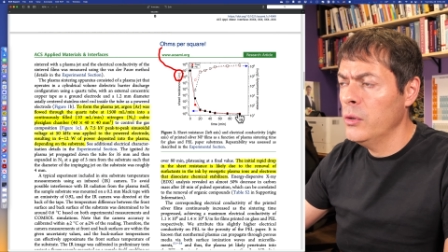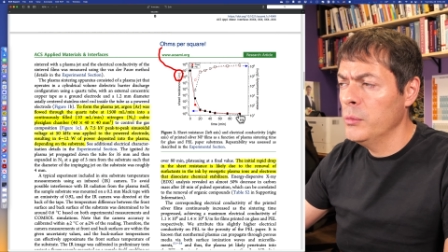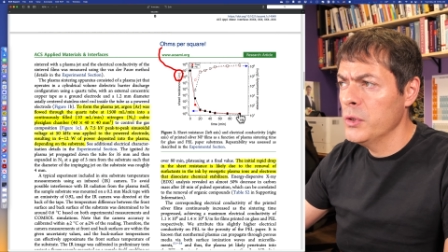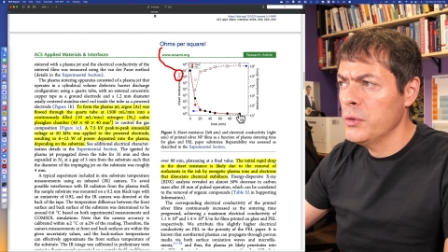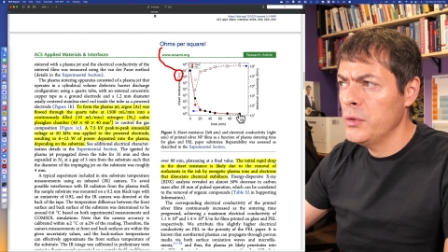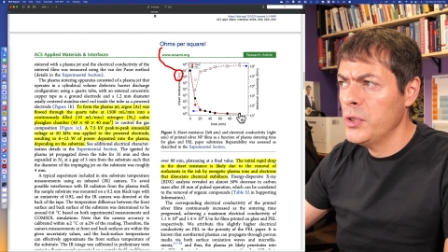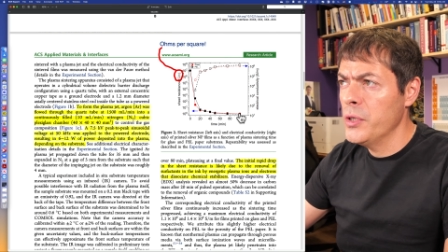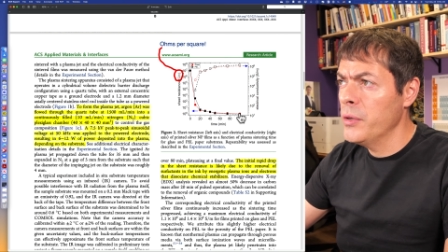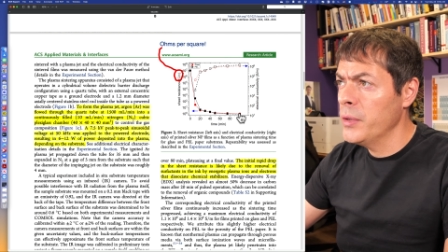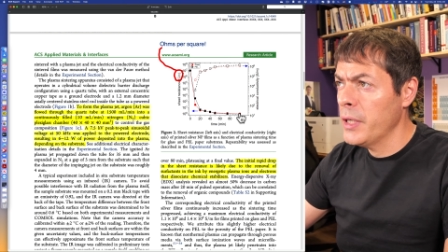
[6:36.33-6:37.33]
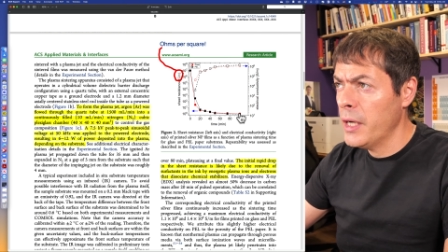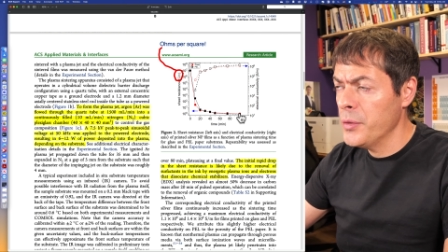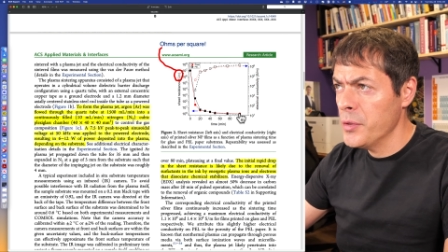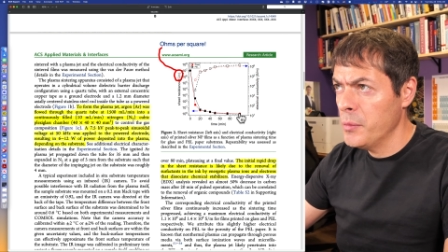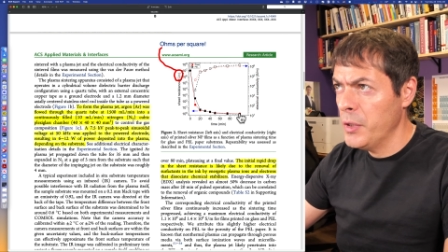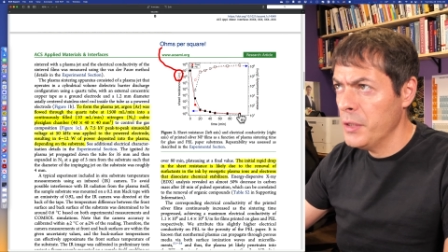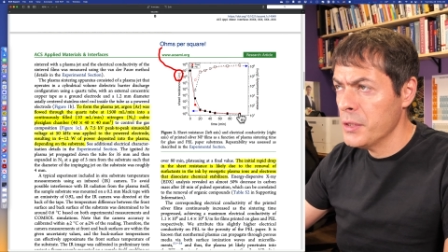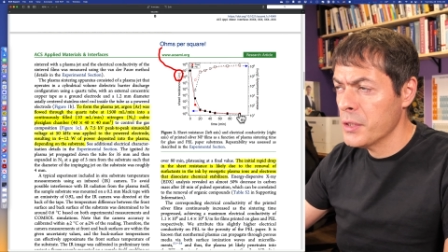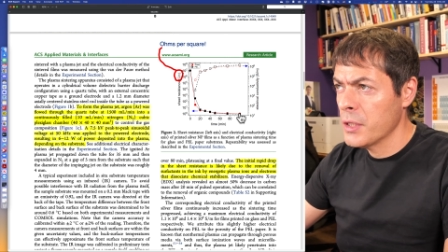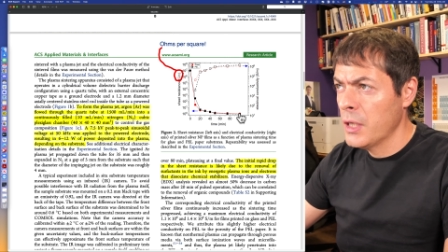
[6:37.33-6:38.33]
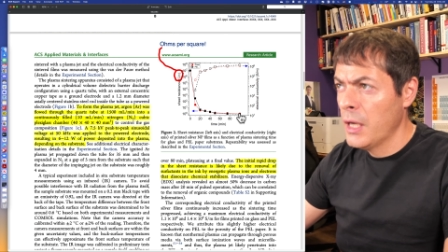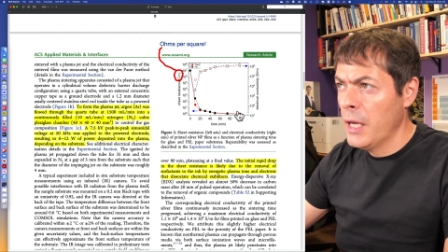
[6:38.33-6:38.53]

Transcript: almost to zero in 100 minutes.